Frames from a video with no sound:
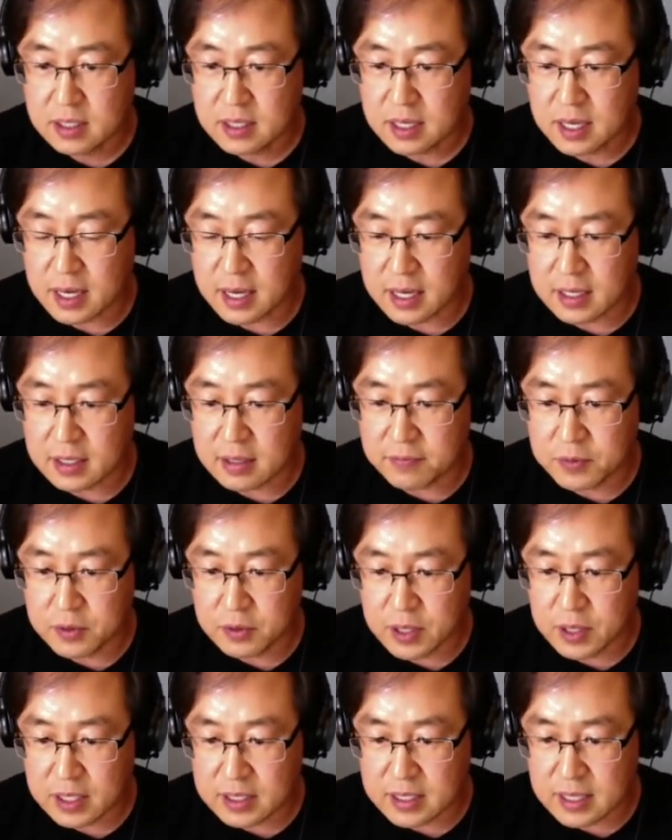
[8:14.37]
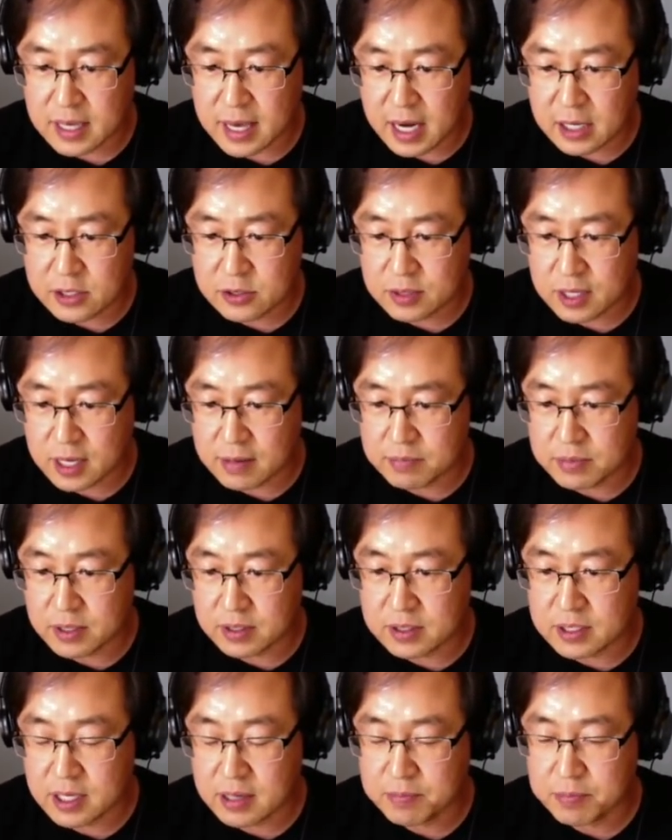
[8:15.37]
and if you look at the actual ambient
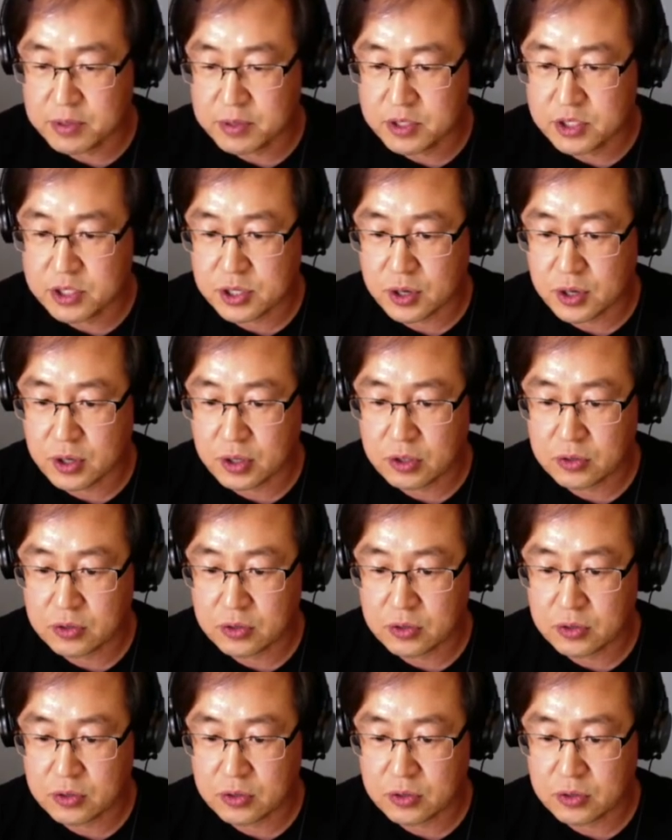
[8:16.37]
temperature